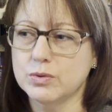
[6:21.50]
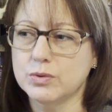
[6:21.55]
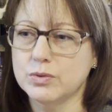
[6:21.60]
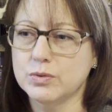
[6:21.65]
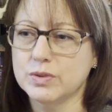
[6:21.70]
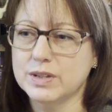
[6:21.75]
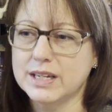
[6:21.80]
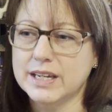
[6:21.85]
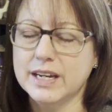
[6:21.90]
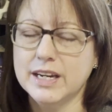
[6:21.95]

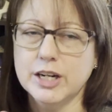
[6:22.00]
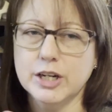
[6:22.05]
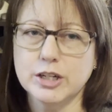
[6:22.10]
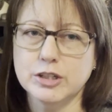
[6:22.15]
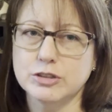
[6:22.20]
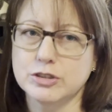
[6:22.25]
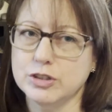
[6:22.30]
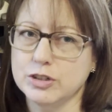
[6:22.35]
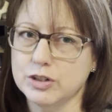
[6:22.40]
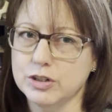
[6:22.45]
the
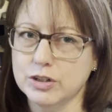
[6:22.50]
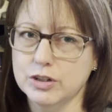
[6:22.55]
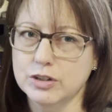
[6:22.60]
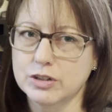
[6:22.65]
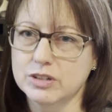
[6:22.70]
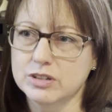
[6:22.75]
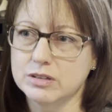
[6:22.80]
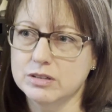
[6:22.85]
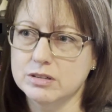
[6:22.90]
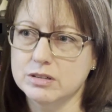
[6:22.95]
character
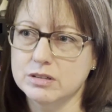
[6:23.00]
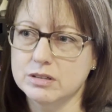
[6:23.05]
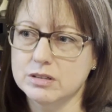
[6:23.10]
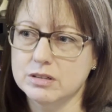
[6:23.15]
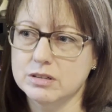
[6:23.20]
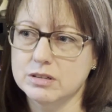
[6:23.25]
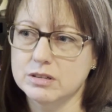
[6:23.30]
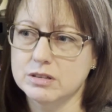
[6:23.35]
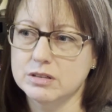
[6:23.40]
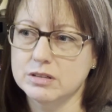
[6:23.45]

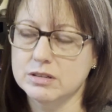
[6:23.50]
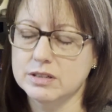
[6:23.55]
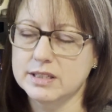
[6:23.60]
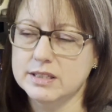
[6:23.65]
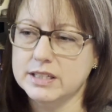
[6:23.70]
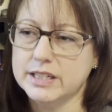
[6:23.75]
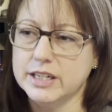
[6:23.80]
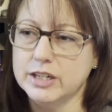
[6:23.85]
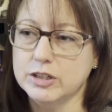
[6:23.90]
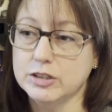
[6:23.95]
and
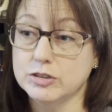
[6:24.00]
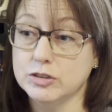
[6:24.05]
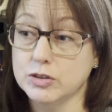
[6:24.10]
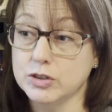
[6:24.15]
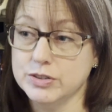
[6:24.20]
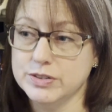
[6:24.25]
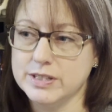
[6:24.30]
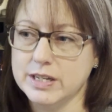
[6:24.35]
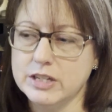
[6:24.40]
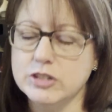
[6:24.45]
the
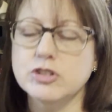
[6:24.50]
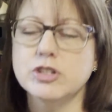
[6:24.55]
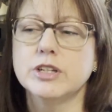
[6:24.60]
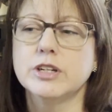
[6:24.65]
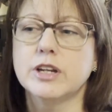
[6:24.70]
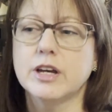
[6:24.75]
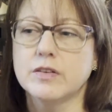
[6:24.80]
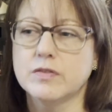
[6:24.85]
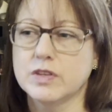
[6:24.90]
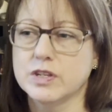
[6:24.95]
characterization
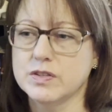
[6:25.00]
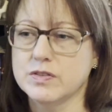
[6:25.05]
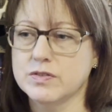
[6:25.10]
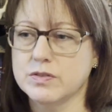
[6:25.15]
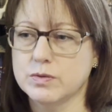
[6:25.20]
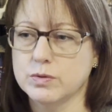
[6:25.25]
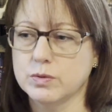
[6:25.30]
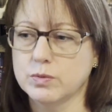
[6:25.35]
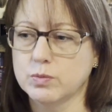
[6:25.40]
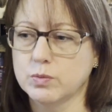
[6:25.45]
of
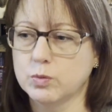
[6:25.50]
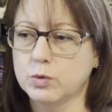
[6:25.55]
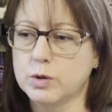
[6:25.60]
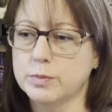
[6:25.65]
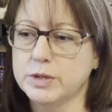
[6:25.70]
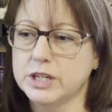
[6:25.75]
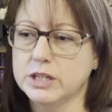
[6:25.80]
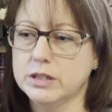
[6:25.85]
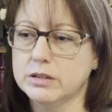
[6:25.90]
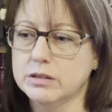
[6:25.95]
this
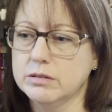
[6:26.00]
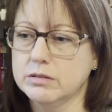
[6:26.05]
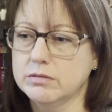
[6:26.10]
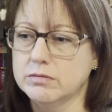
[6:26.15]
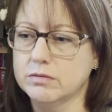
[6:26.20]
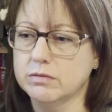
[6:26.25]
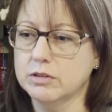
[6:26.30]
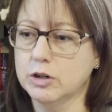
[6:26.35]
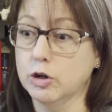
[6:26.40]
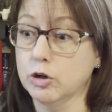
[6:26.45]

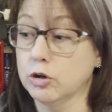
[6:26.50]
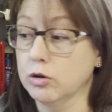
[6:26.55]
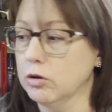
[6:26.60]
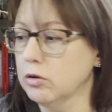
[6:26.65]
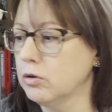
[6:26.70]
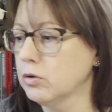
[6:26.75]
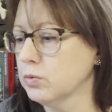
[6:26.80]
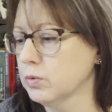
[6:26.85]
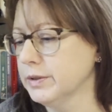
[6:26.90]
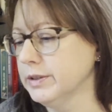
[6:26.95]

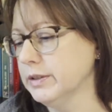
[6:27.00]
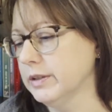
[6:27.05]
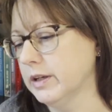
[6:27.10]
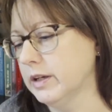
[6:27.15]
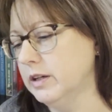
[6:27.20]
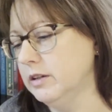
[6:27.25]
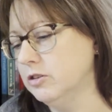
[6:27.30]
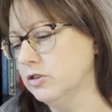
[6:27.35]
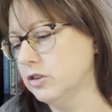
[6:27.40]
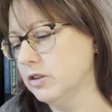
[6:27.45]
girl,
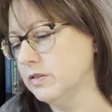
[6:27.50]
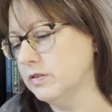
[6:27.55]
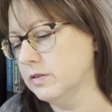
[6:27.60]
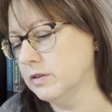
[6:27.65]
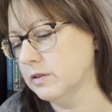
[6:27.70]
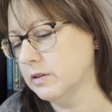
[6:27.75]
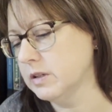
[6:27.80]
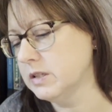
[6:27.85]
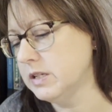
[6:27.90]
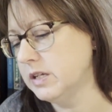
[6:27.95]
really,
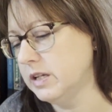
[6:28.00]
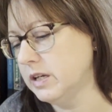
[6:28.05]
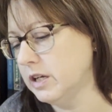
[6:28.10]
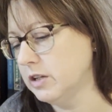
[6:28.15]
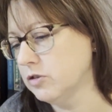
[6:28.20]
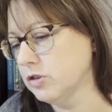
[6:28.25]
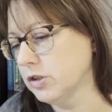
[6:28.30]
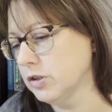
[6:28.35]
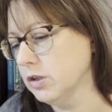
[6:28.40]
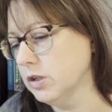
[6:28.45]
she's a
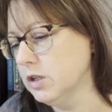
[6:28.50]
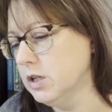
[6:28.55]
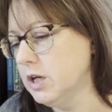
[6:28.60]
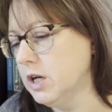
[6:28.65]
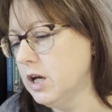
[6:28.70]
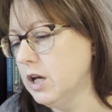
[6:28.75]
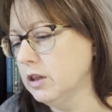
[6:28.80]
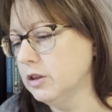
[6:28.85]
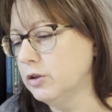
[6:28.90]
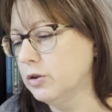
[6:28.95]
teenager,
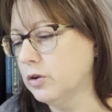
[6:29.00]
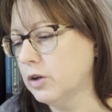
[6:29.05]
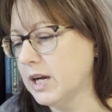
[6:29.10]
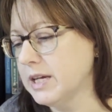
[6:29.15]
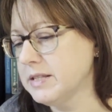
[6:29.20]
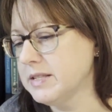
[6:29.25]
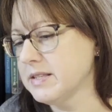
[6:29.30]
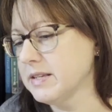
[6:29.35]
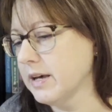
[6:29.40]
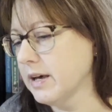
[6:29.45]

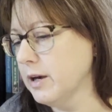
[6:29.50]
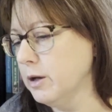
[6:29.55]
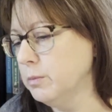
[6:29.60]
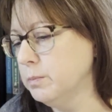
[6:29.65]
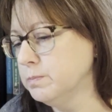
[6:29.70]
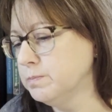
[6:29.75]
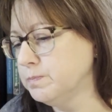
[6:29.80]
Lucrezia,